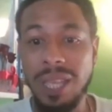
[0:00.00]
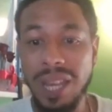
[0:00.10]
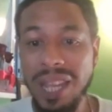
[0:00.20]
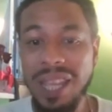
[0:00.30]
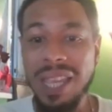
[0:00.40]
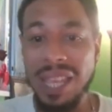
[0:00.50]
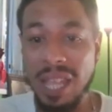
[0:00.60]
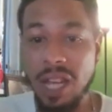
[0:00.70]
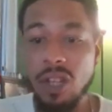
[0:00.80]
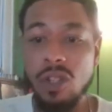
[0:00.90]
Getting
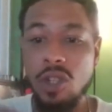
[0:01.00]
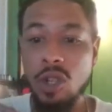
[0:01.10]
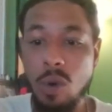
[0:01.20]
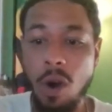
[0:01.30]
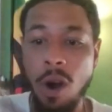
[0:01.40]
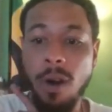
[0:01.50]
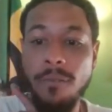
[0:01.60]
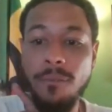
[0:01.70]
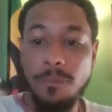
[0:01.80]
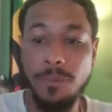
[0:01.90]
into
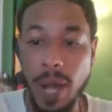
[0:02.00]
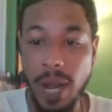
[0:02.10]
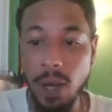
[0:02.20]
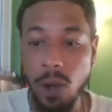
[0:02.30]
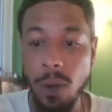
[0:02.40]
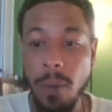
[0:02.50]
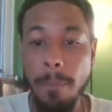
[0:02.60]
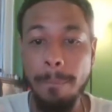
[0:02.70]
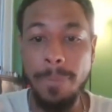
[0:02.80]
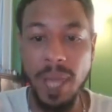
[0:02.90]
our final
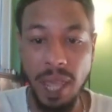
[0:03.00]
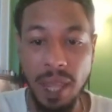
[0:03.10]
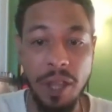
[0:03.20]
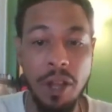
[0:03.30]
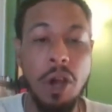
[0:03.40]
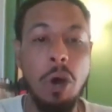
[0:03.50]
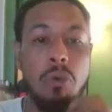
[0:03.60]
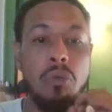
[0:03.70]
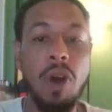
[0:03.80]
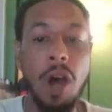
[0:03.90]
pick,
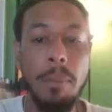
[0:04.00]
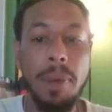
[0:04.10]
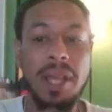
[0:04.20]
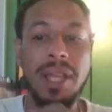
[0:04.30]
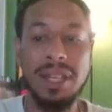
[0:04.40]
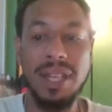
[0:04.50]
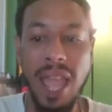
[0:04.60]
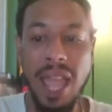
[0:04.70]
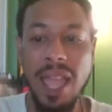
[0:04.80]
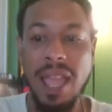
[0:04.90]

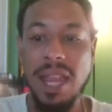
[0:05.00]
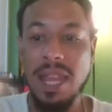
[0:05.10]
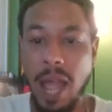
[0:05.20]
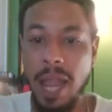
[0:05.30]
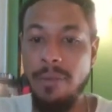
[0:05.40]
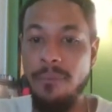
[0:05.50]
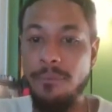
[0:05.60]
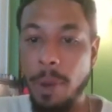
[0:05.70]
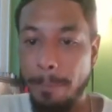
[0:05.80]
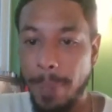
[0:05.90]
Rumday Night
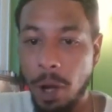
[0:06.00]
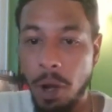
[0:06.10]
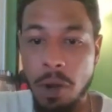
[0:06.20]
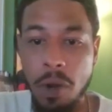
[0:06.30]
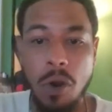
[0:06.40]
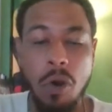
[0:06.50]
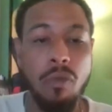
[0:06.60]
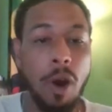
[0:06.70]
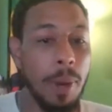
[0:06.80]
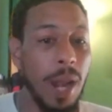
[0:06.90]
Football.
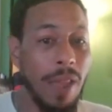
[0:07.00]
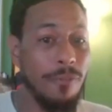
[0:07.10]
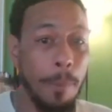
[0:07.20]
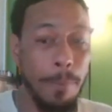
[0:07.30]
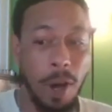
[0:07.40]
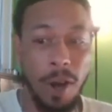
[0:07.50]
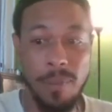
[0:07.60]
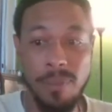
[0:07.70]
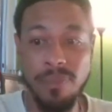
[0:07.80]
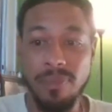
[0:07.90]
Rumday Night
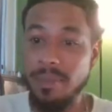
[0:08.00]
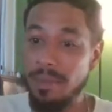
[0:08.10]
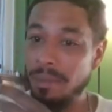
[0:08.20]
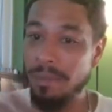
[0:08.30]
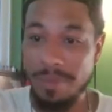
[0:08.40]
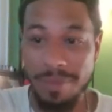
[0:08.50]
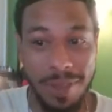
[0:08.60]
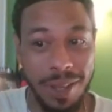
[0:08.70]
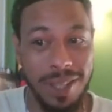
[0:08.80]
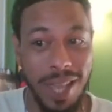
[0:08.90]
Football,
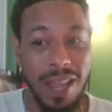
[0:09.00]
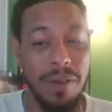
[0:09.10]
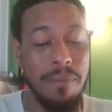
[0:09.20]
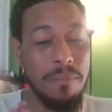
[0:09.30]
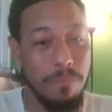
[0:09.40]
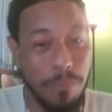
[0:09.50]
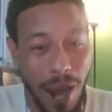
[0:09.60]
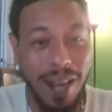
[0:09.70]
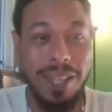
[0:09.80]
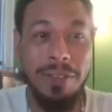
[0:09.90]
again,
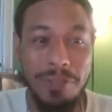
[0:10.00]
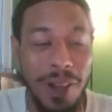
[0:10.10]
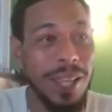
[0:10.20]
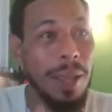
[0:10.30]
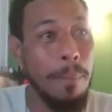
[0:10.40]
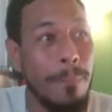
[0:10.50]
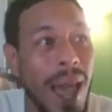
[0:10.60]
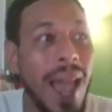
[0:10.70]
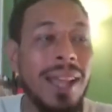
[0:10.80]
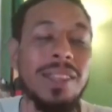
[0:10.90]
finally fucking
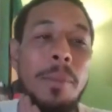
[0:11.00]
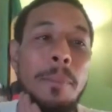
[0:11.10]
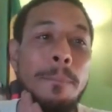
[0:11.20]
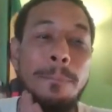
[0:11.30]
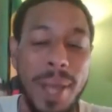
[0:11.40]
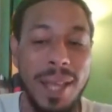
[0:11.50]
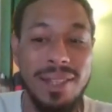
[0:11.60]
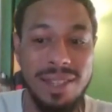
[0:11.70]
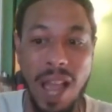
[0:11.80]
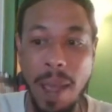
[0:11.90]
back, the
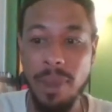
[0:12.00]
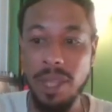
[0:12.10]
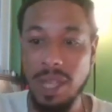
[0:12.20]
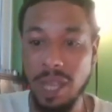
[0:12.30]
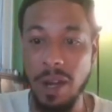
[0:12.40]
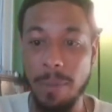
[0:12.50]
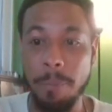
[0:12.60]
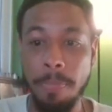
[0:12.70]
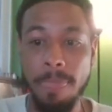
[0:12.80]
best time of the year.